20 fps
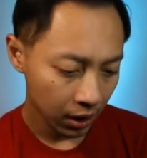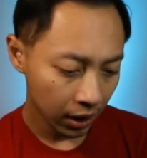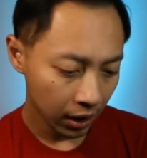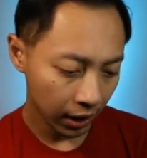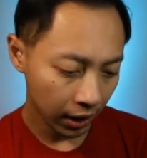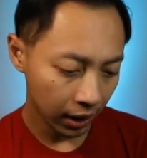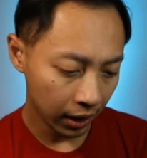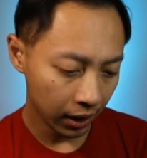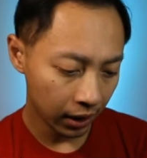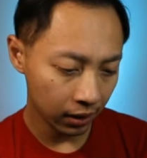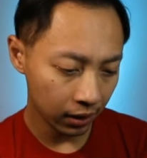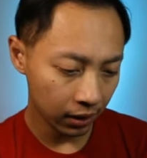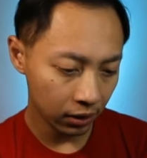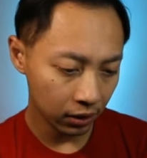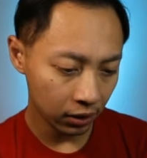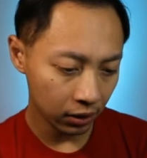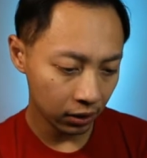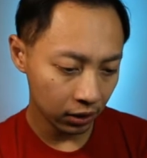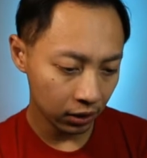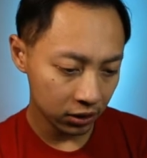And
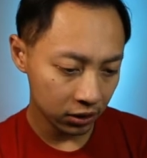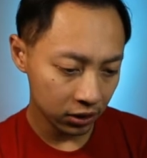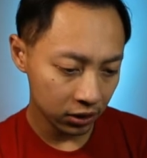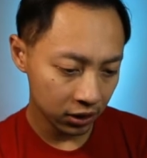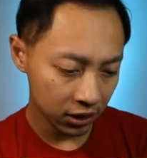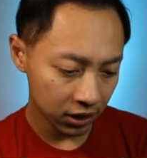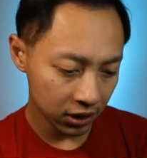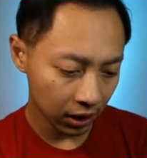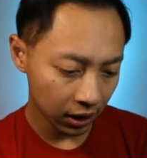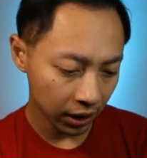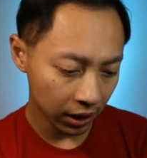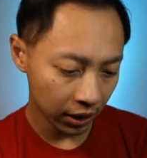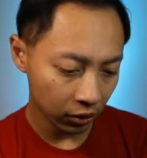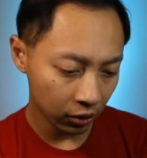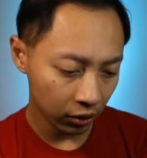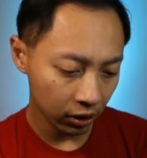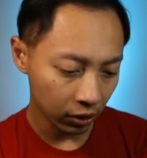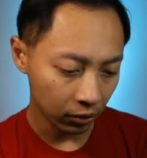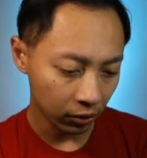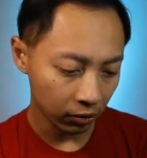just click on
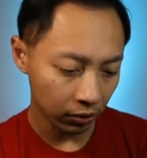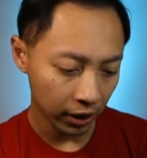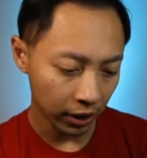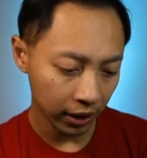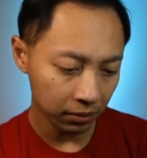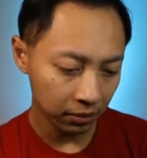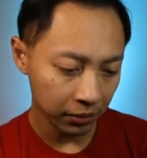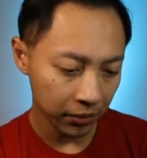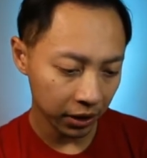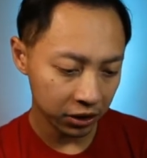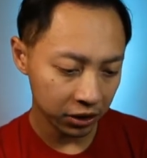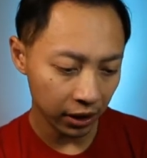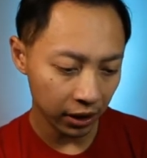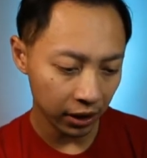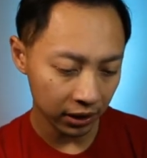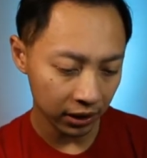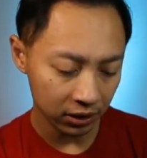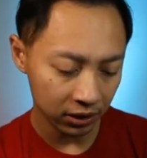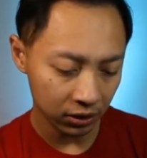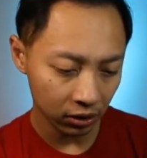the Orion, make sure
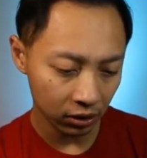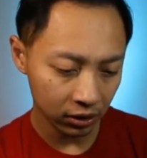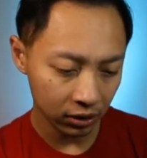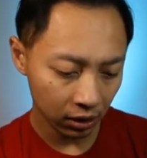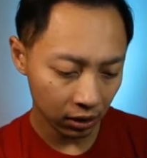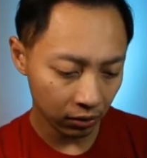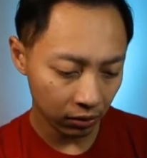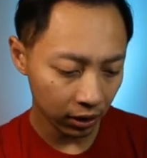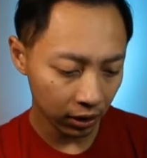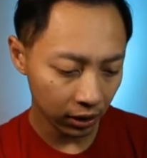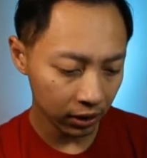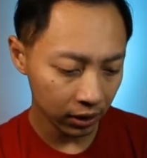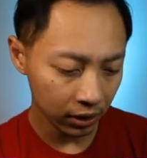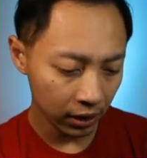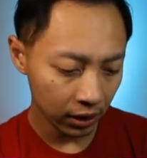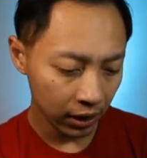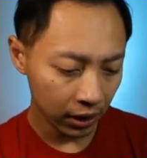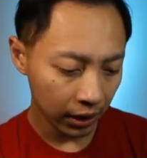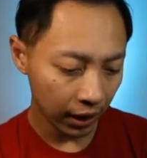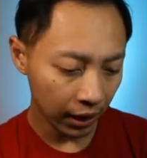that's on, right?
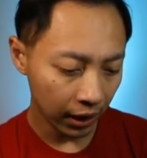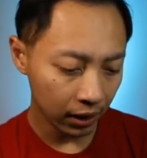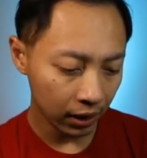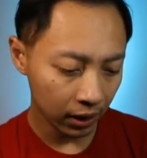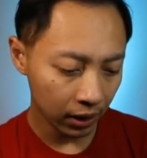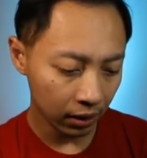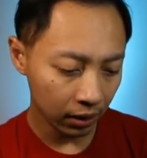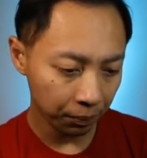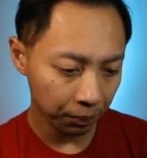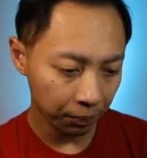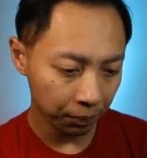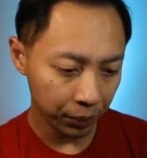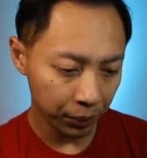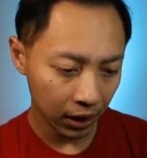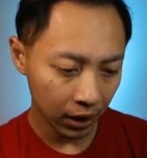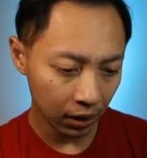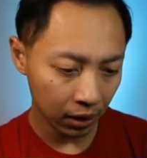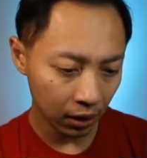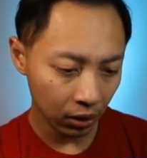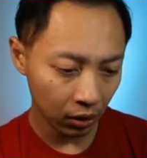And then
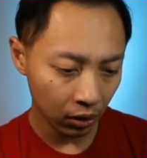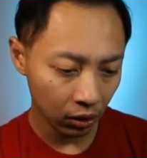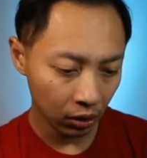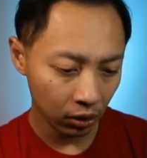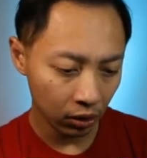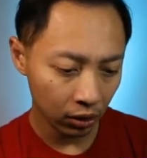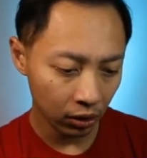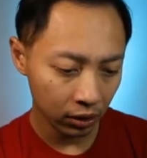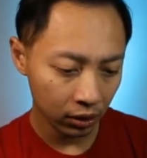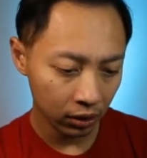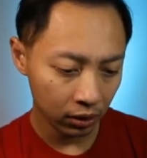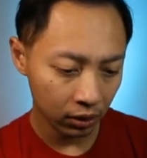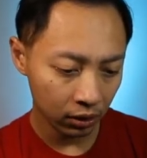pick on